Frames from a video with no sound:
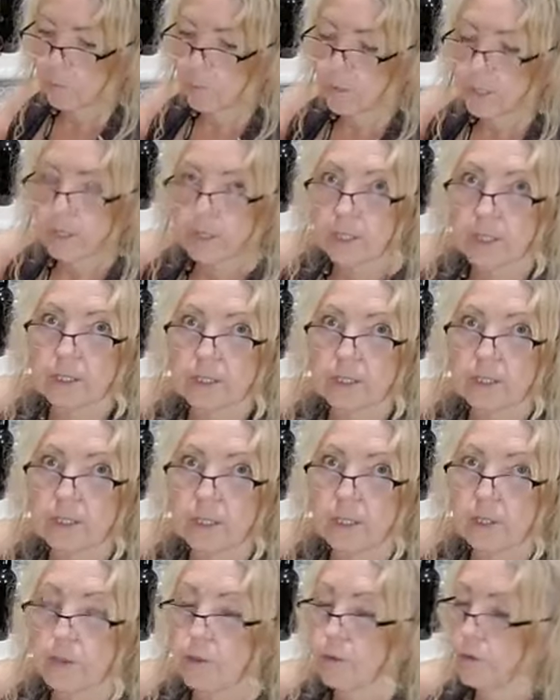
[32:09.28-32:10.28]
one of these
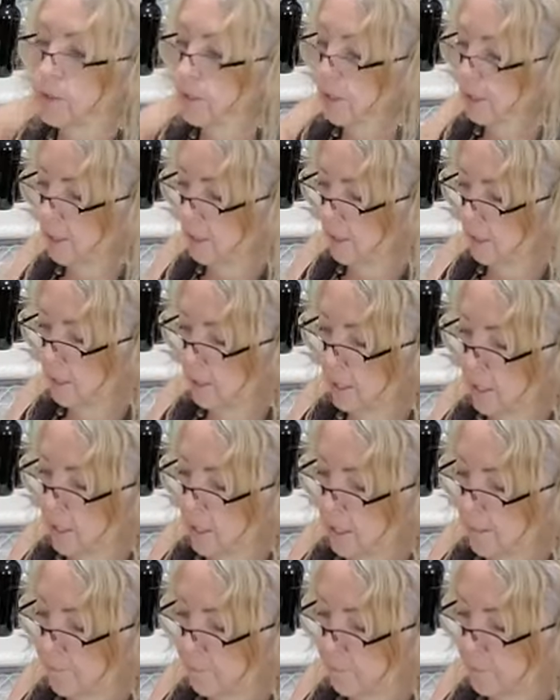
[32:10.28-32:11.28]
cute little,
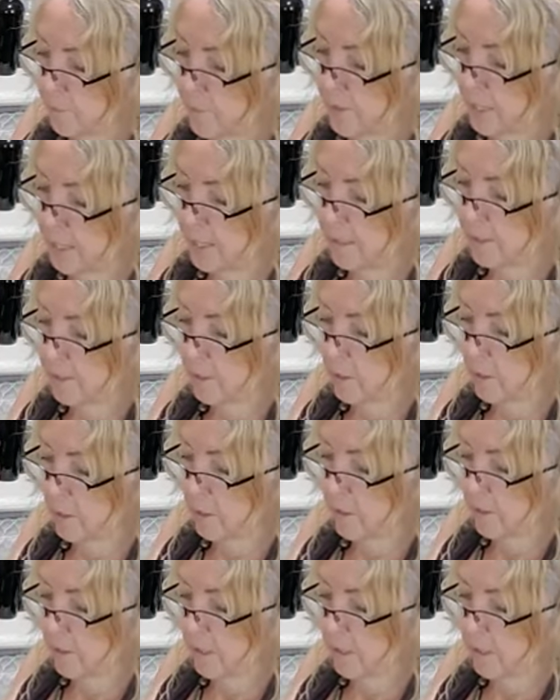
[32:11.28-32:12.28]
these
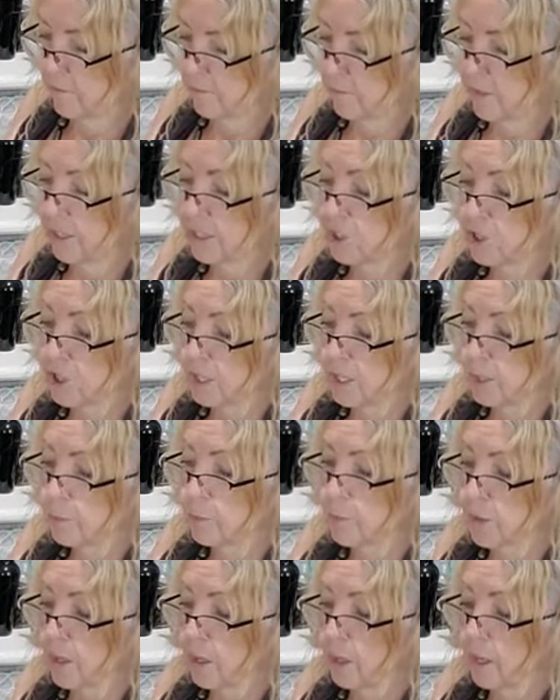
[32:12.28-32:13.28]
are the veggie
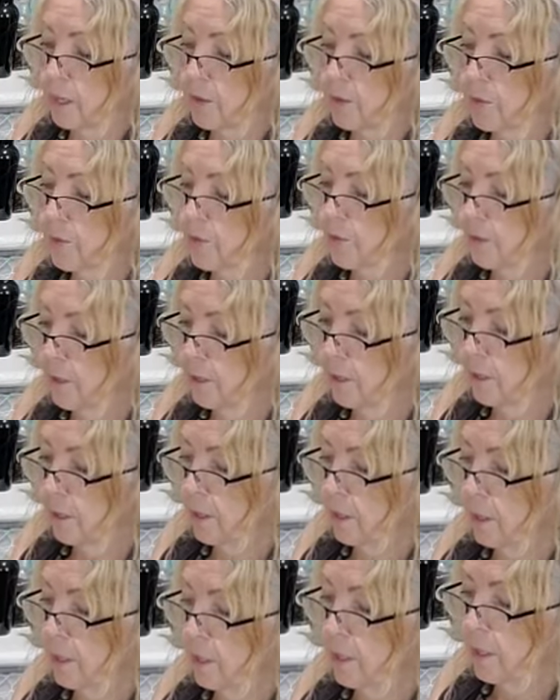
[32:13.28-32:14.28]
broth
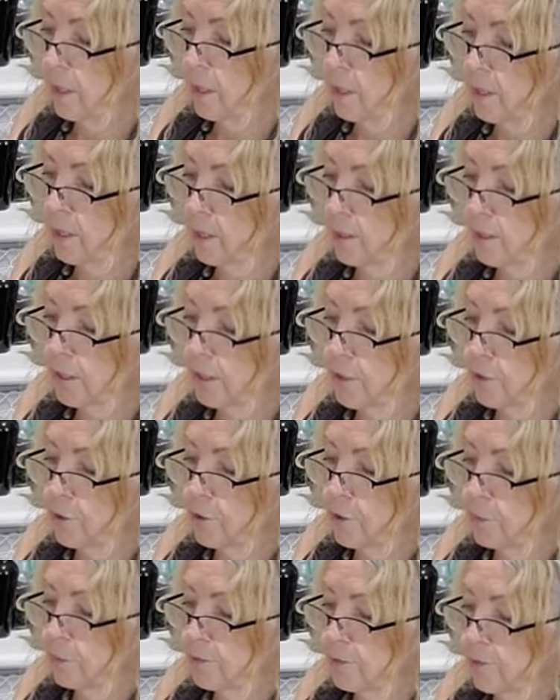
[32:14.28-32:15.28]

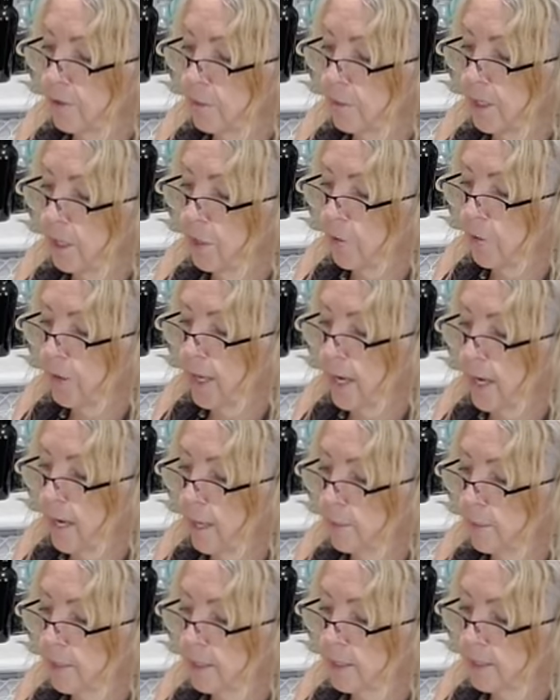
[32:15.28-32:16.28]
cubes from Healthy
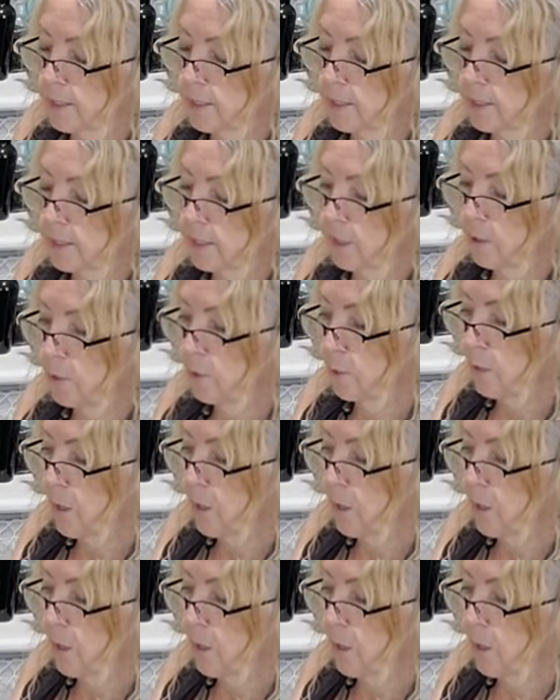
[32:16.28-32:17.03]
Habits. So